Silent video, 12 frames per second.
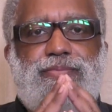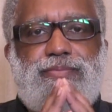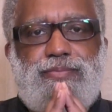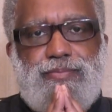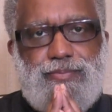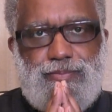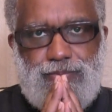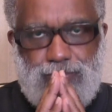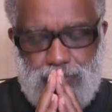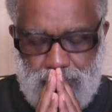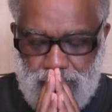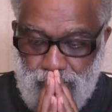
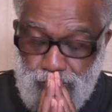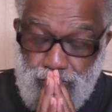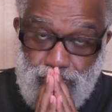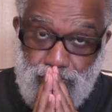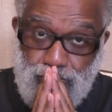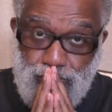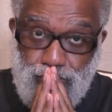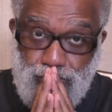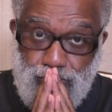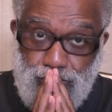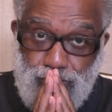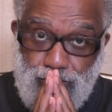
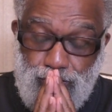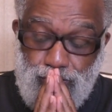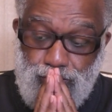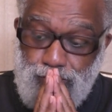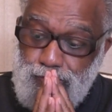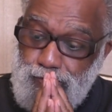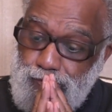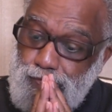(silence)